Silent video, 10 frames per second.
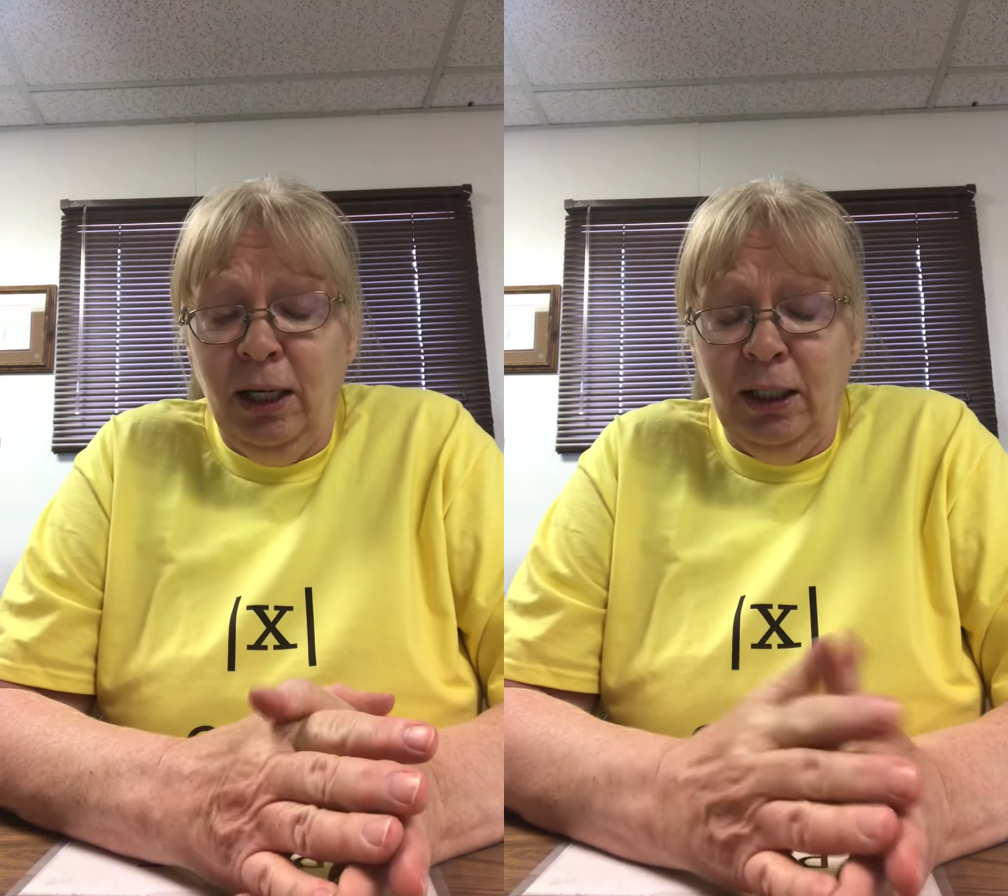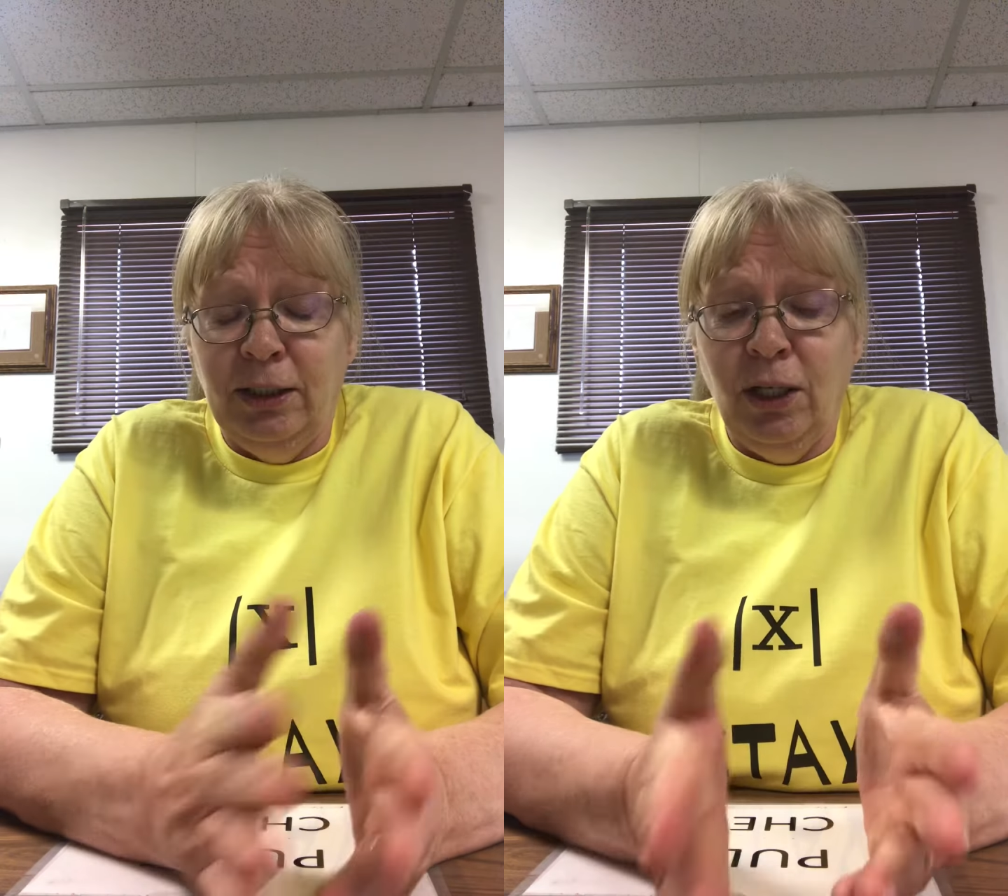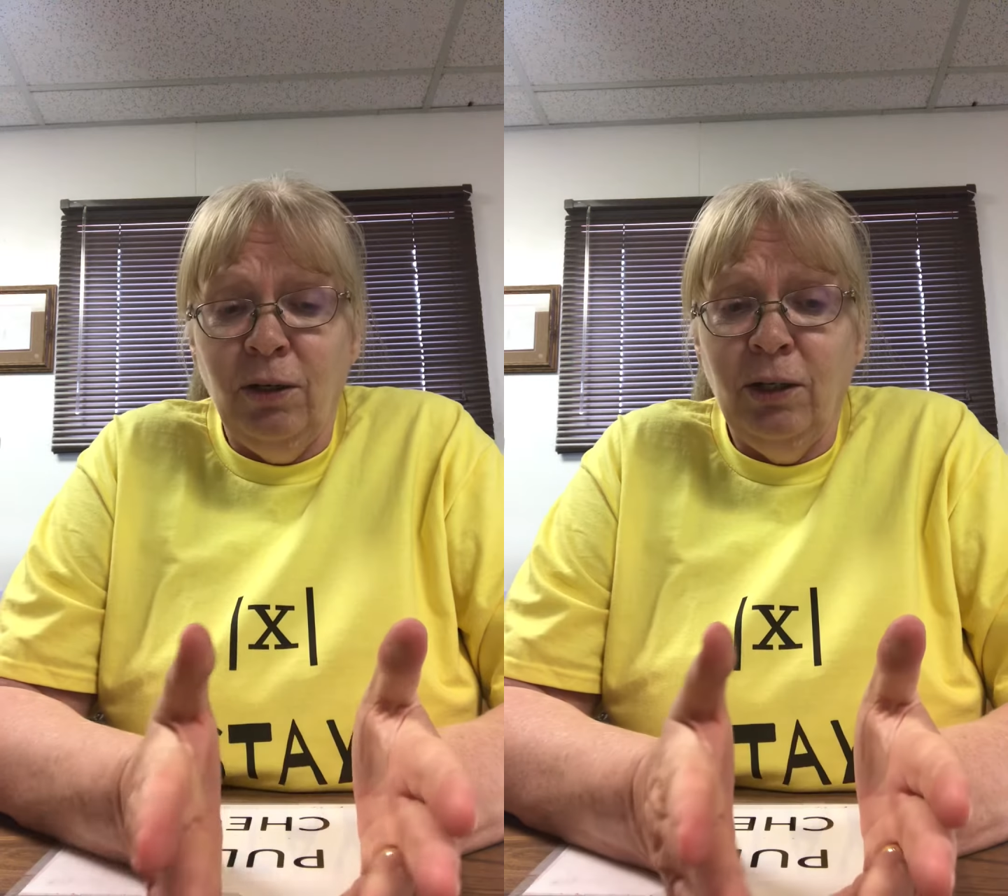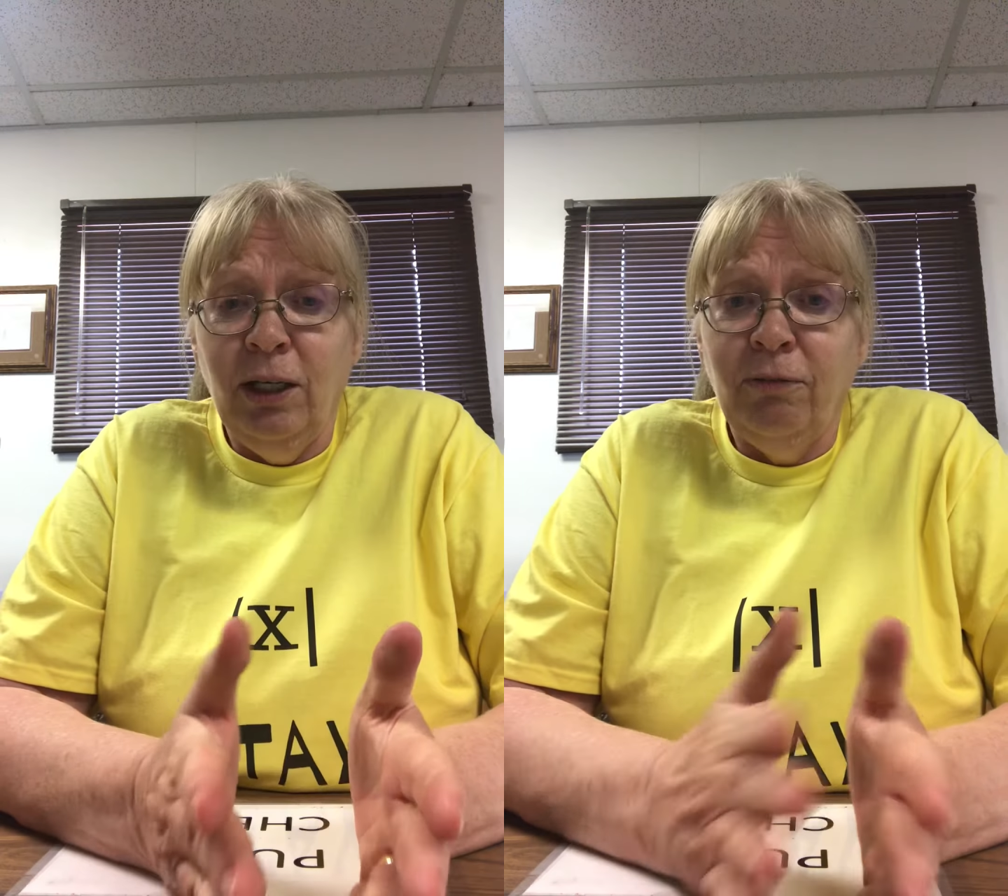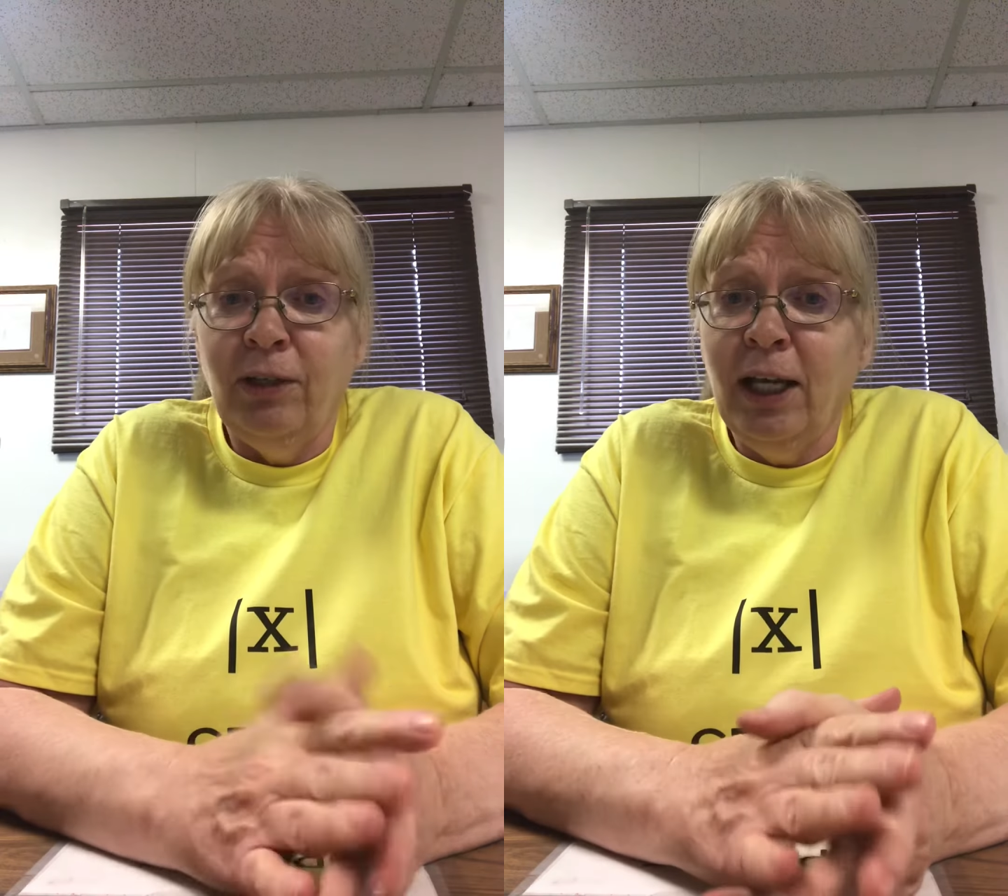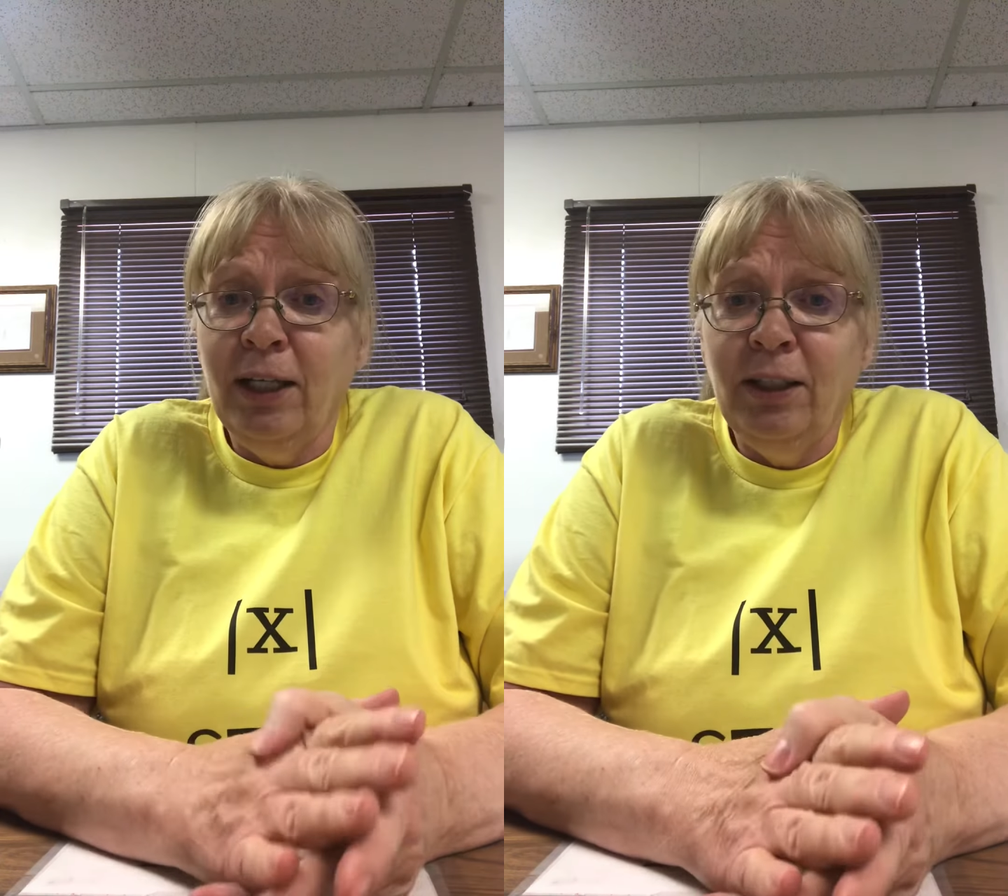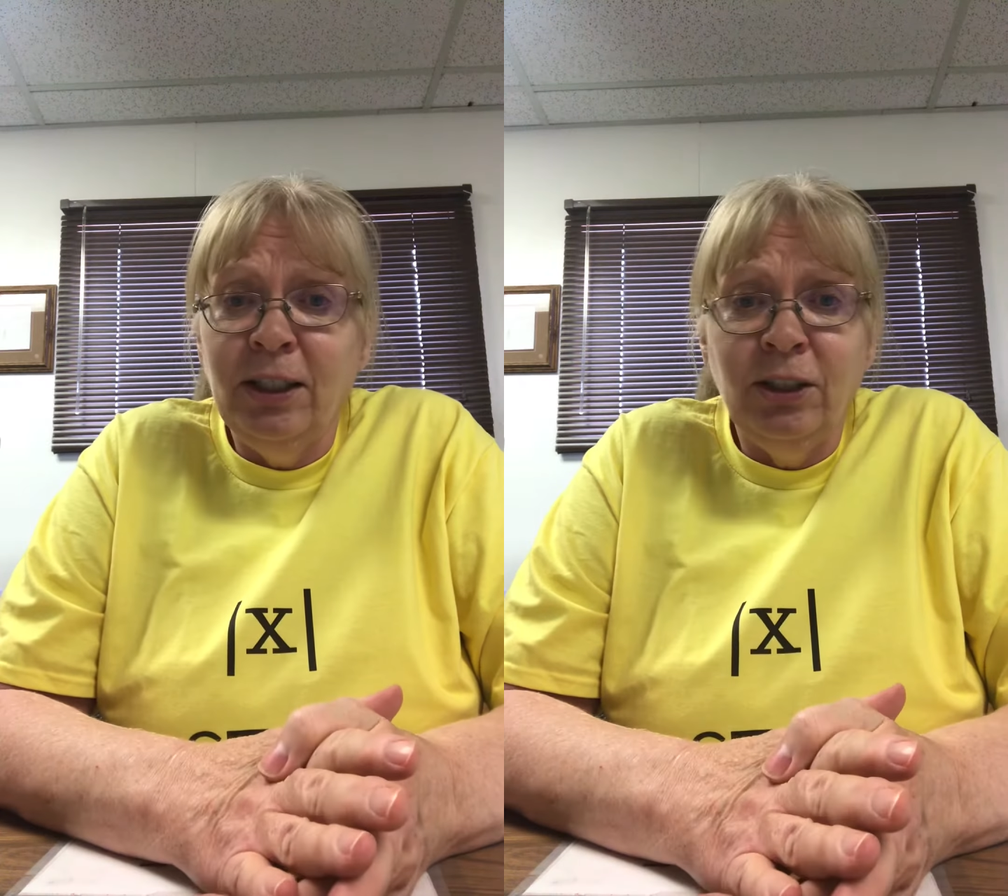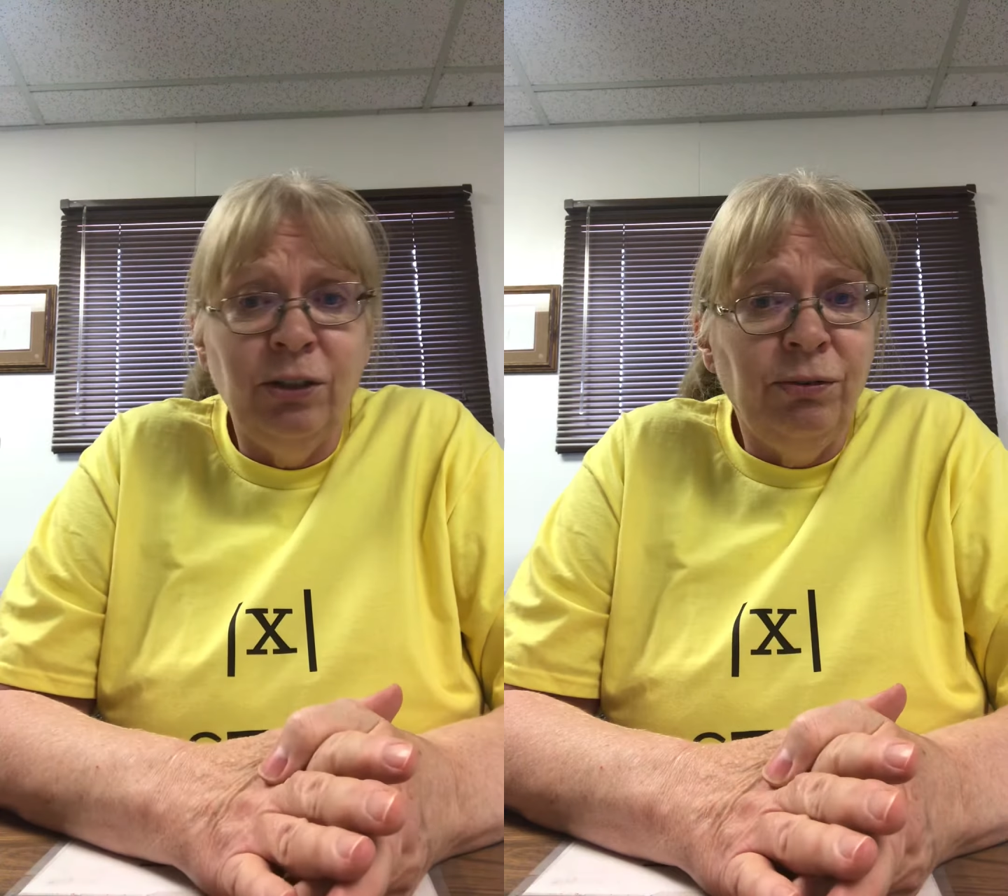So if a lot of
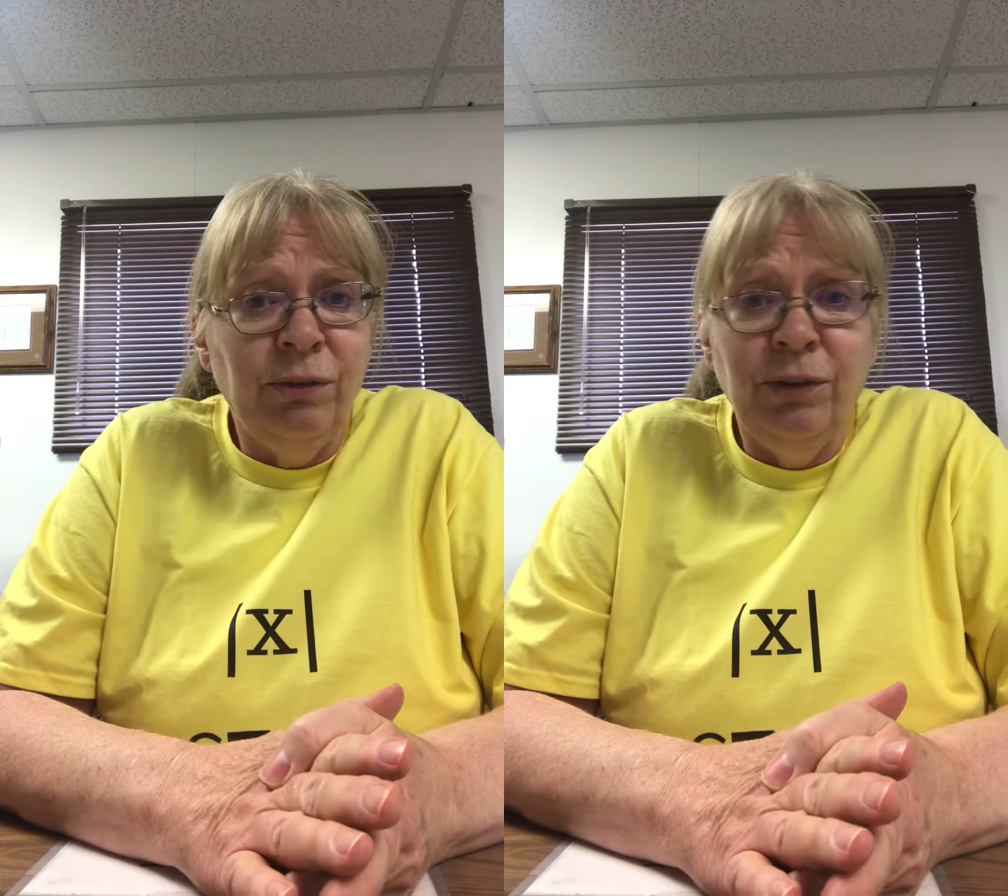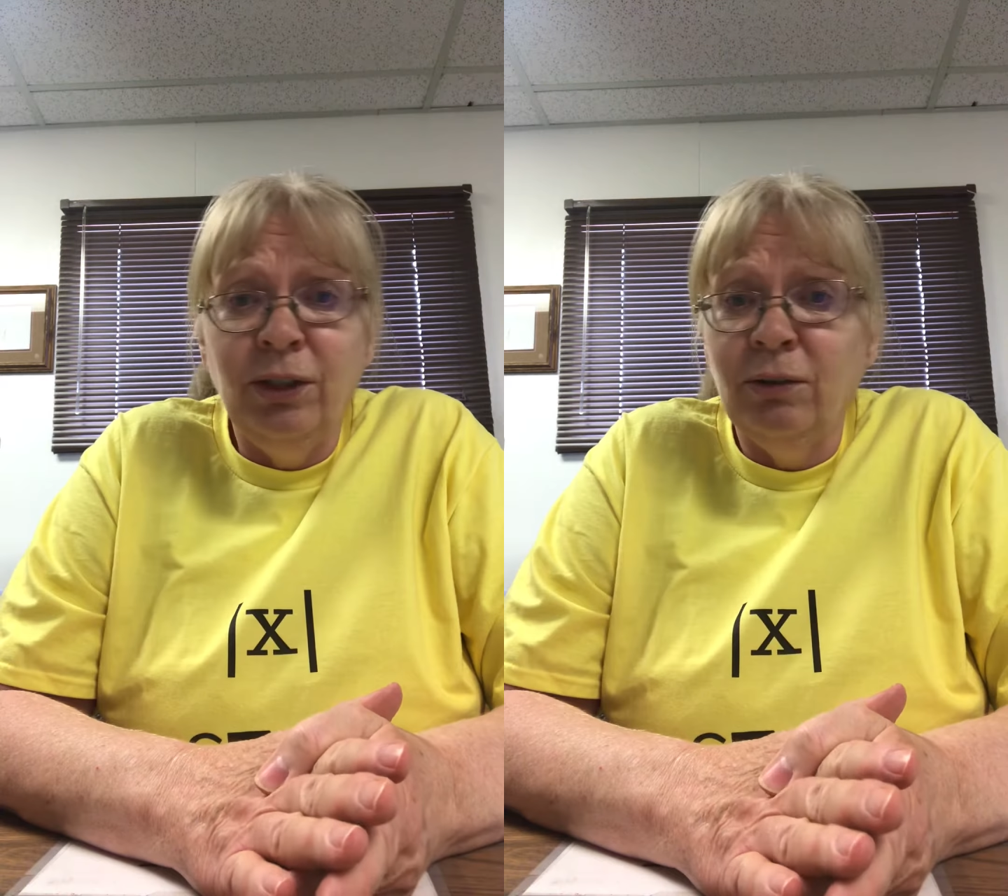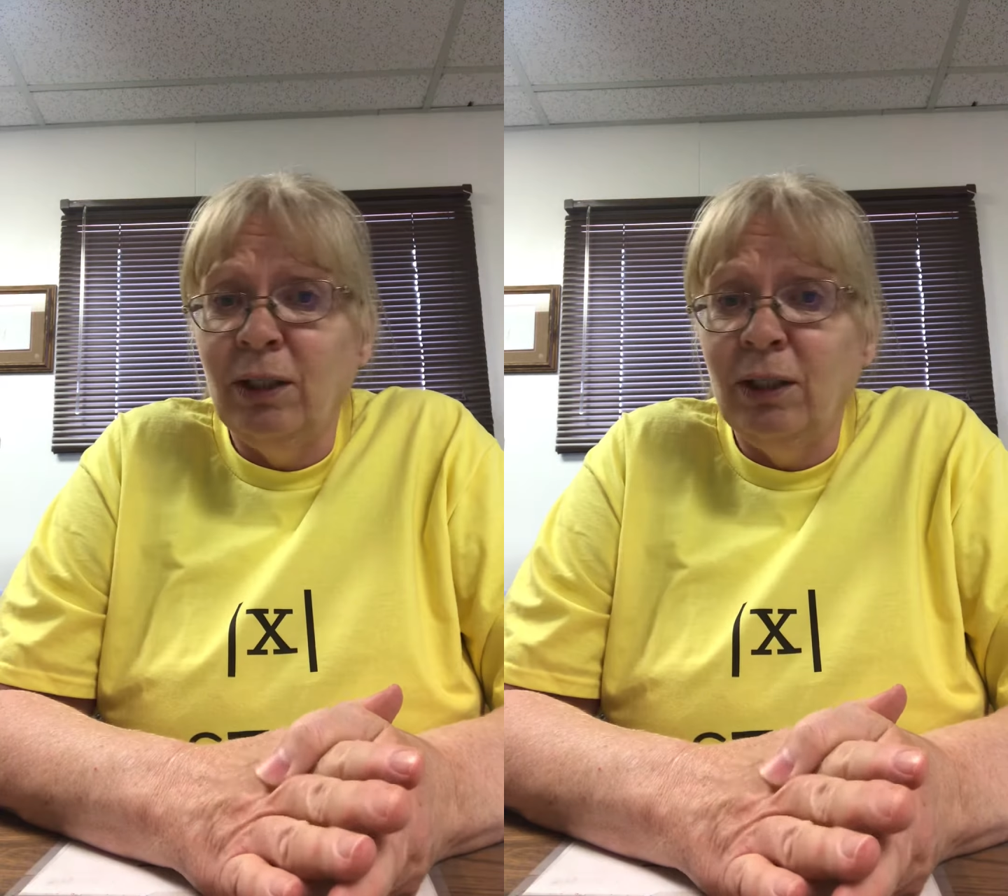this is review,